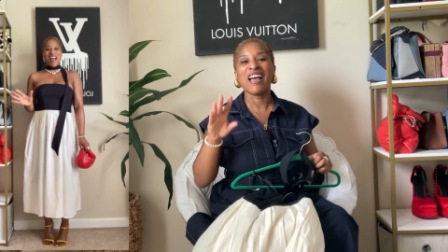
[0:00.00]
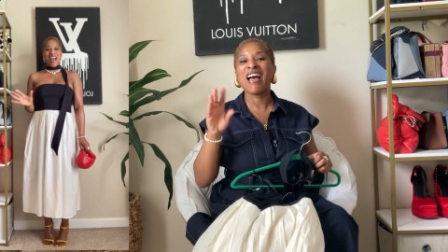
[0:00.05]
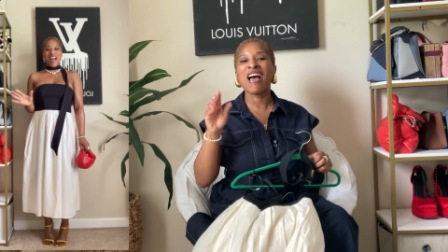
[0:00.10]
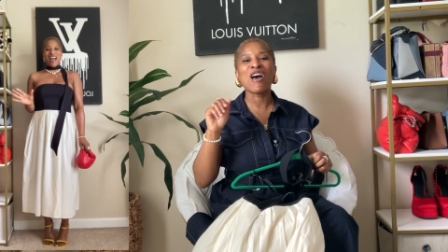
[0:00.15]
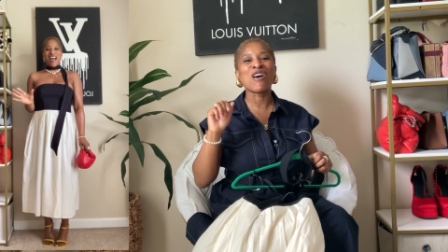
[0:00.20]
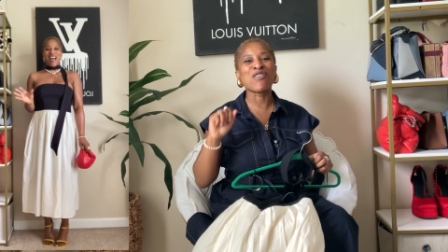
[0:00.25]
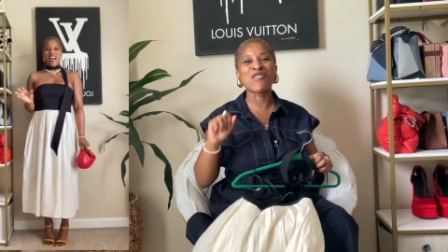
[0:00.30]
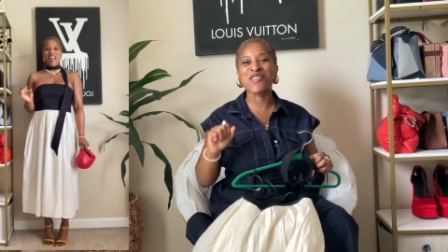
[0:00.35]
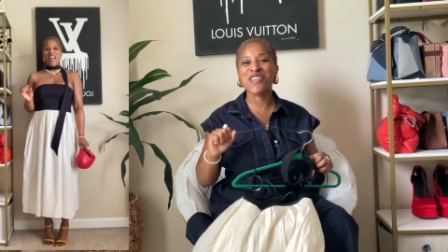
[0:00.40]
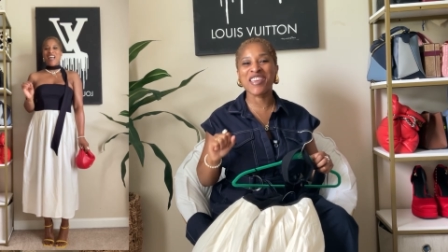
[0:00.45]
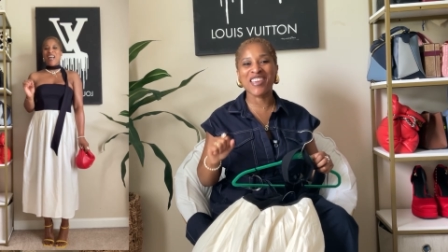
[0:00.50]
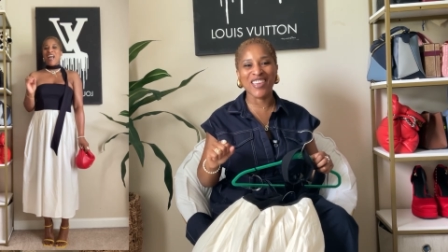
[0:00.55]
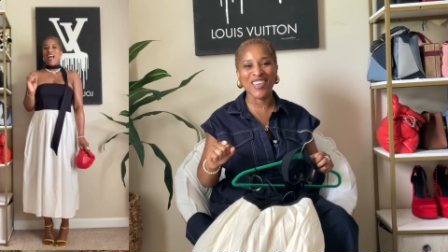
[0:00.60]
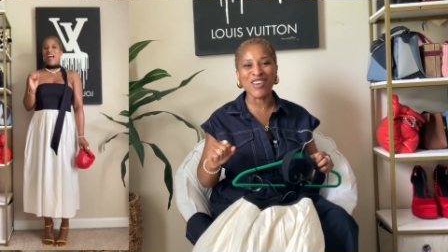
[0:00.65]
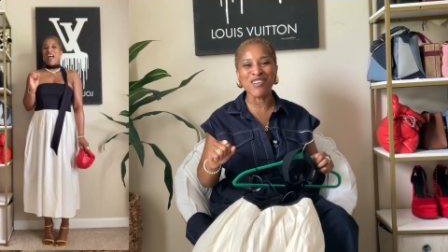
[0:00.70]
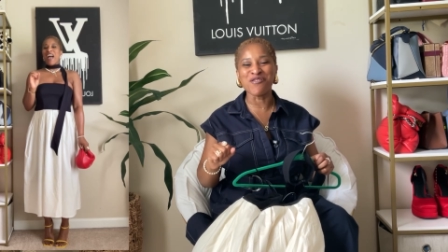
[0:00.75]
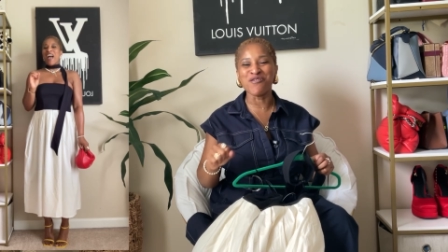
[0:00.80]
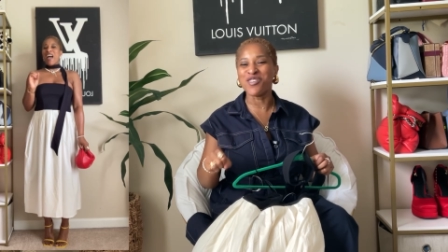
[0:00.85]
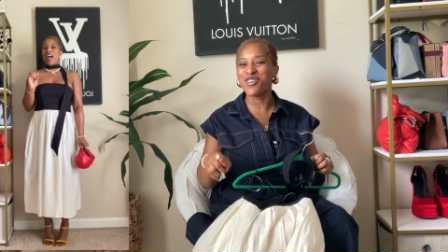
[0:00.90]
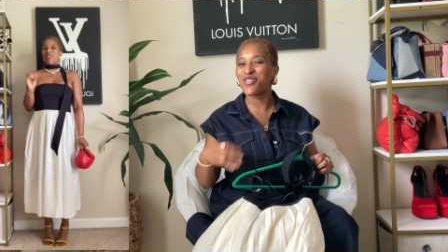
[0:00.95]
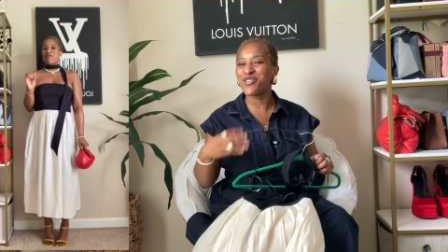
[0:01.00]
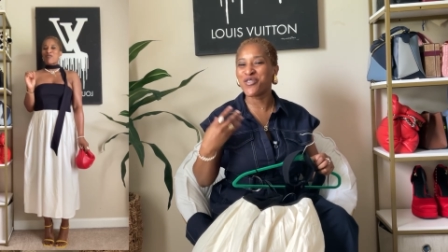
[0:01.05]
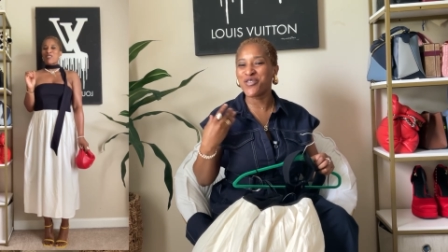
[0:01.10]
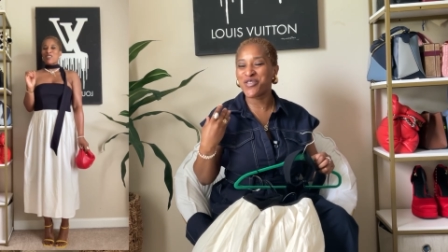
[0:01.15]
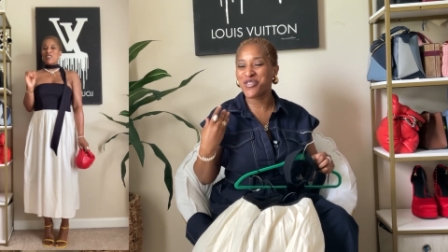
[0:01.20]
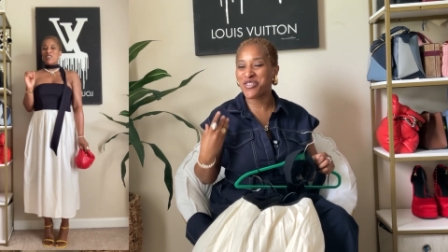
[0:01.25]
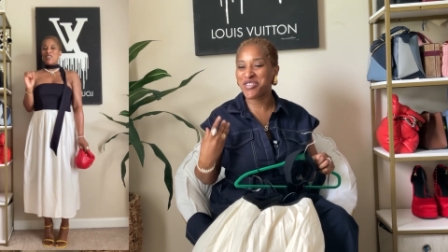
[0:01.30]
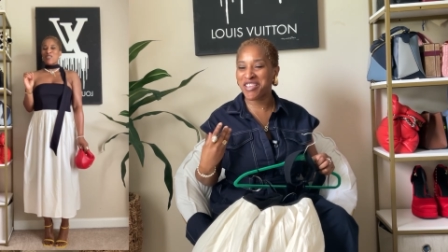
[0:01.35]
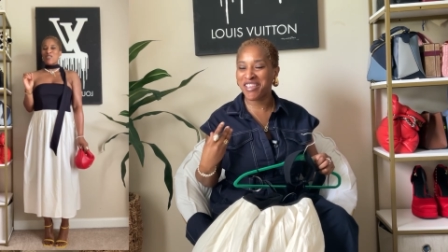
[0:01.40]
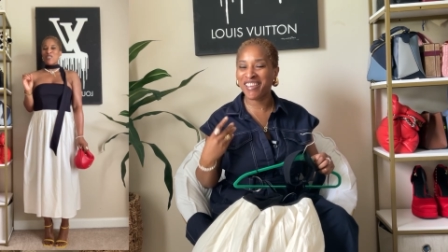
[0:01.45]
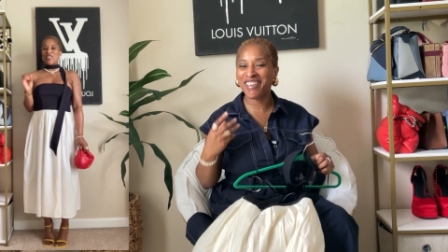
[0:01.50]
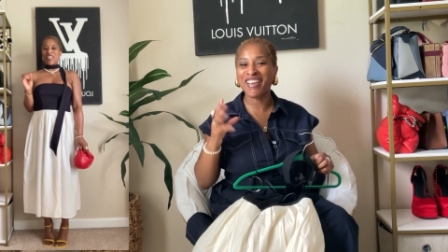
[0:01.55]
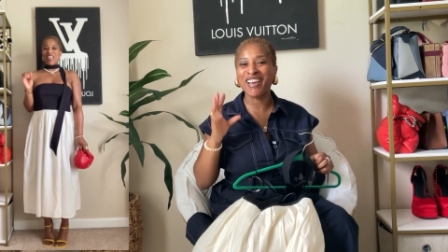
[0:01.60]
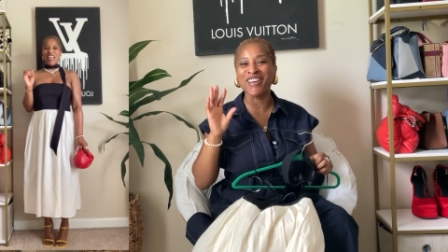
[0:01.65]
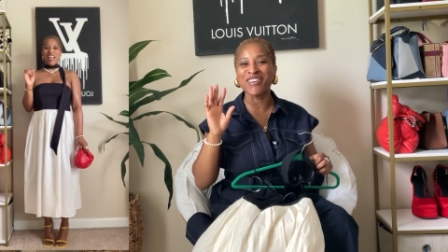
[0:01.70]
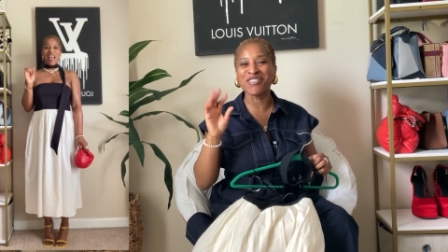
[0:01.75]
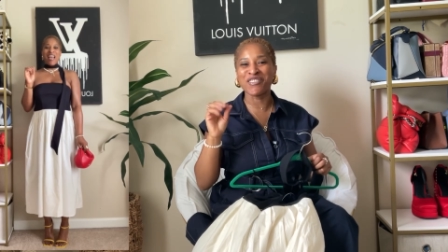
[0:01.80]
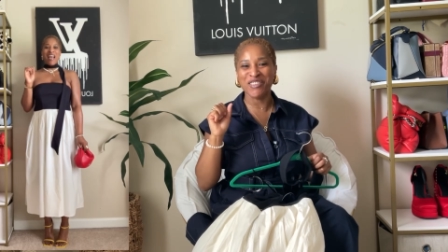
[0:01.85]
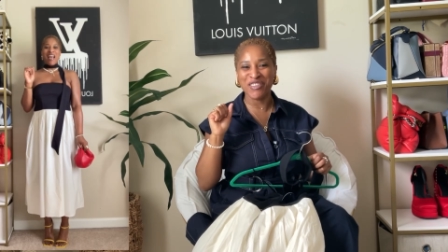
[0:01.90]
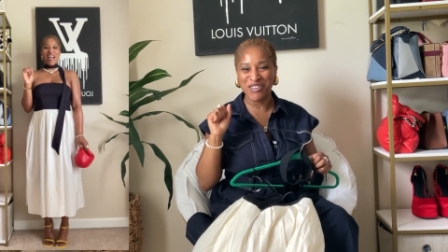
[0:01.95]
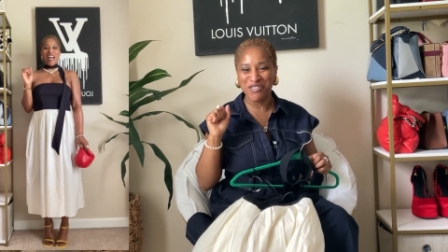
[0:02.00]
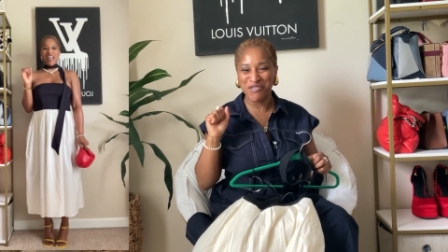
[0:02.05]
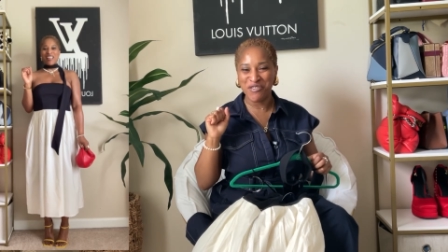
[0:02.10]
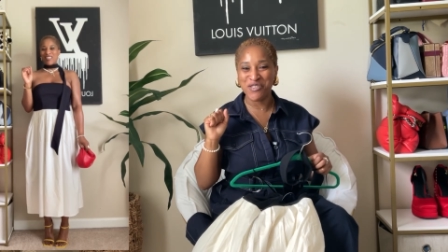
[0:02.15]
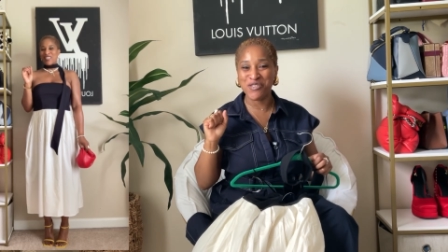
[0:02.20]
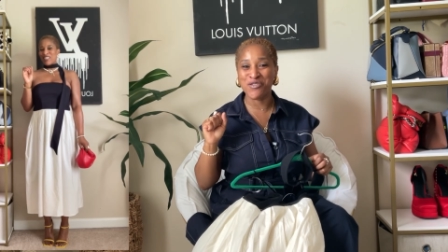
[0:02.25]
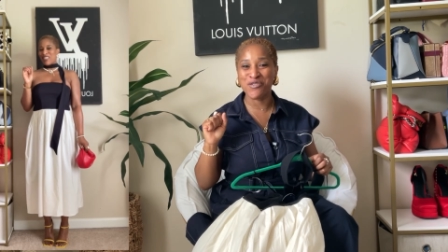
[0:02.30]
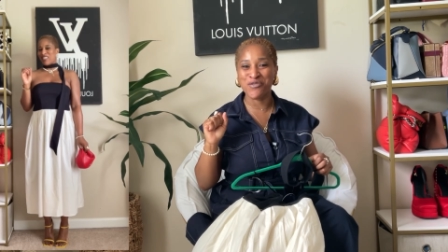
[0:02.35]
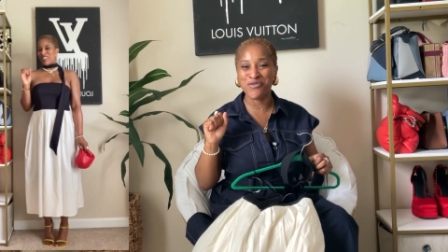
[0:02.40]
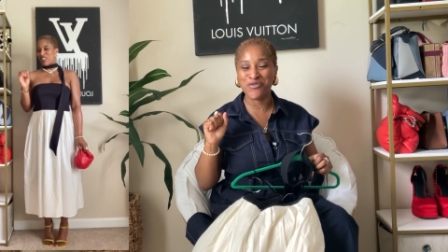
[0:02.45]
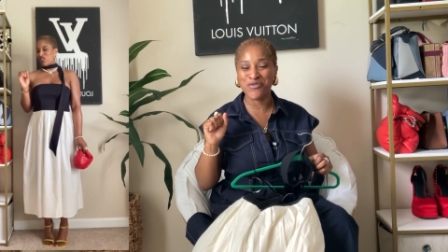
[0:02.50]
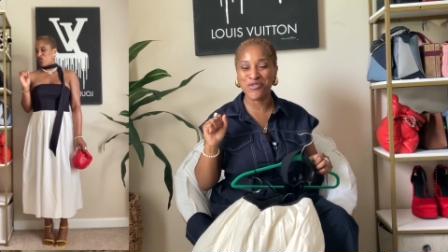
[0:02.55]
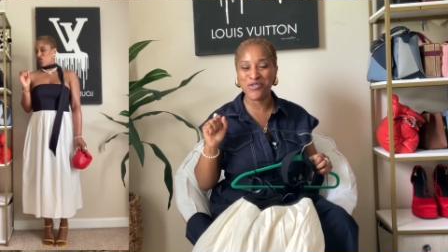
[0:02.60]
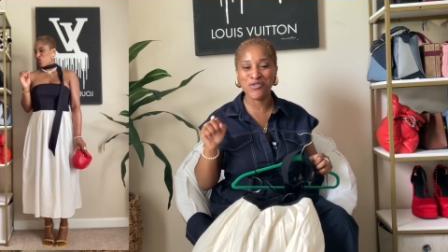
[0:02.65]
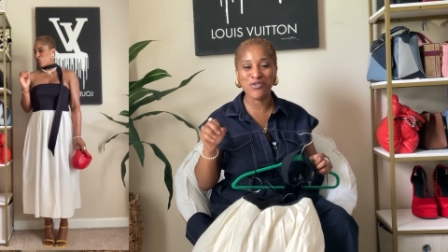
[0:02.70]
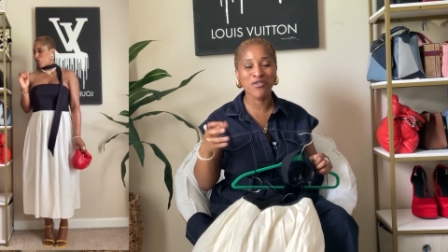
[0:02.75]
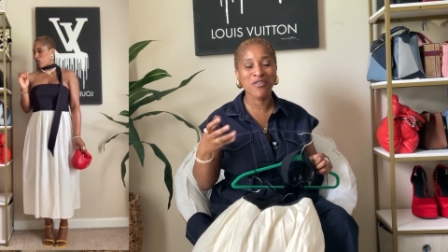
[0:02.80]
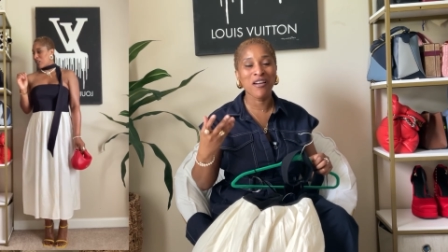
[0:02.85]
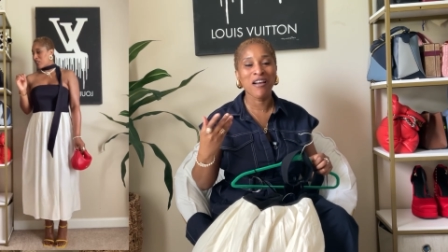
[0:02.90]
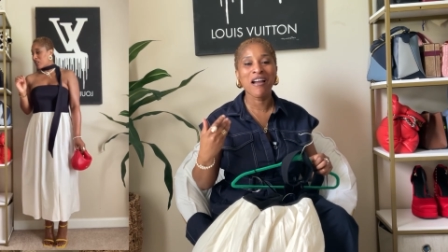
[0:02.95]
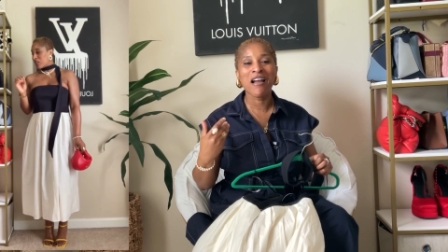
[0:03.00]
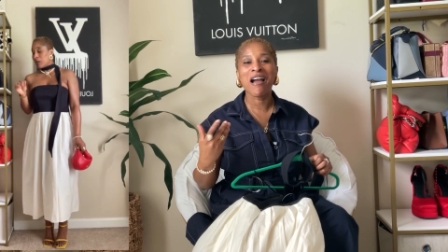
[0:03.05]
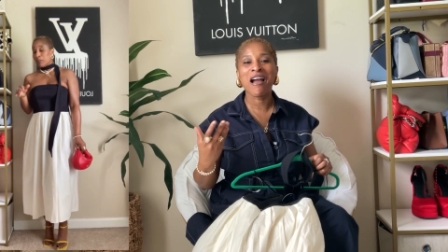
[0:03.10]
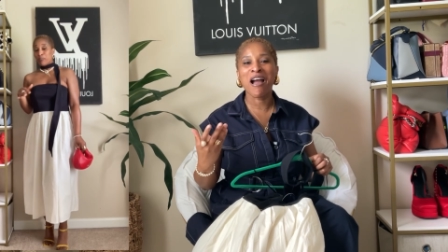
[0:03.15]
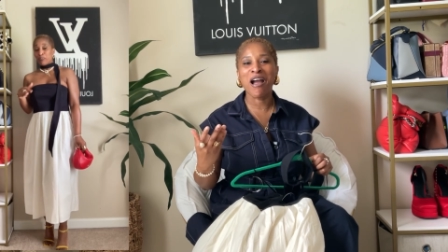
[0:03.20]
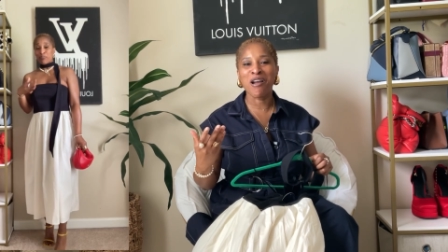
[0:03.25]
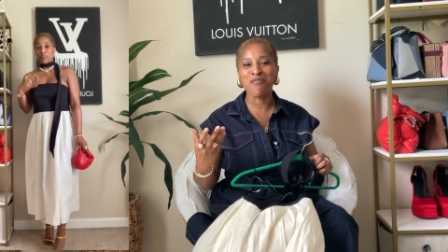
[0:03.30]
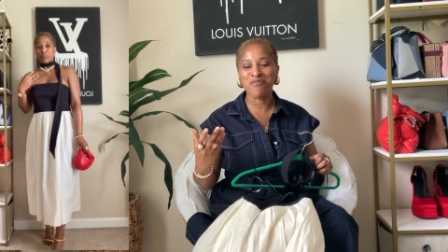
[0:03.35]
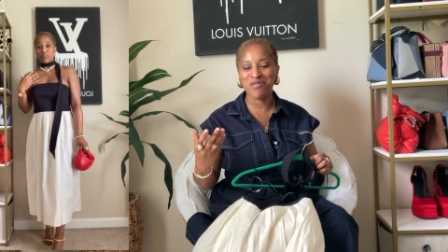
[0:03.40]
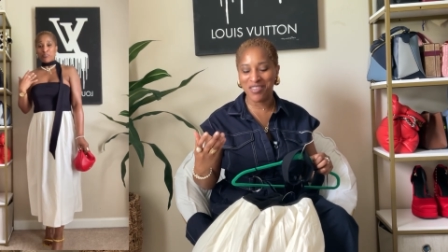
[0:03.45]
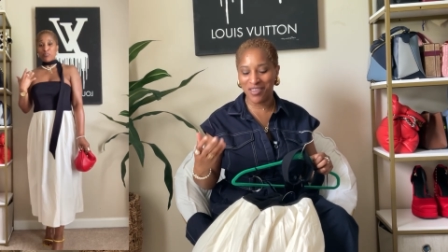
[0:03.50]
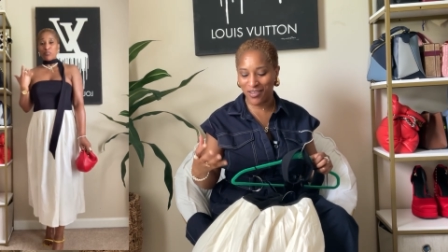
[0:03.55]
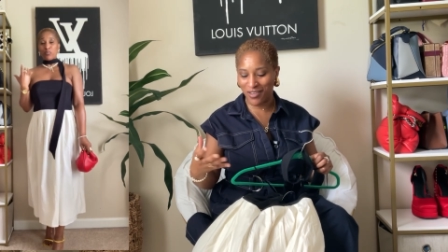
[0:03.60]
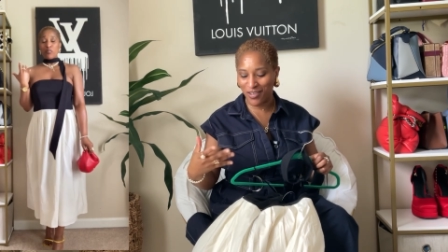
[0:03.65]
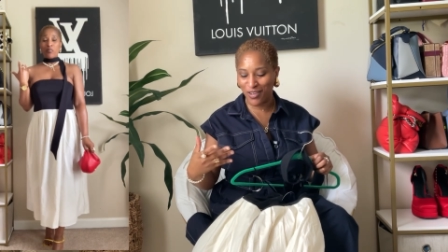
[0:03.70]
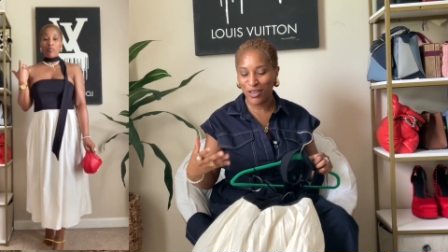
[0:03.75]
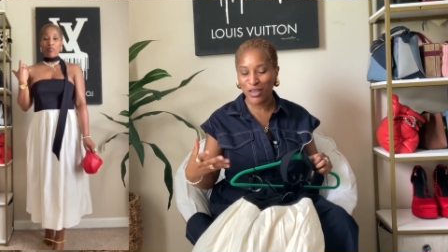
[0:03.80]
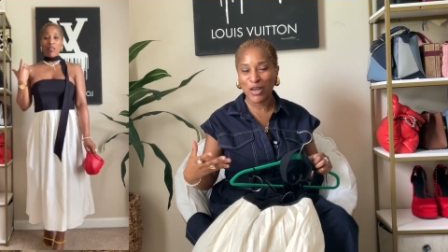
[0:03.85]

I don't care what you think. I don't care what you feel. I'm here.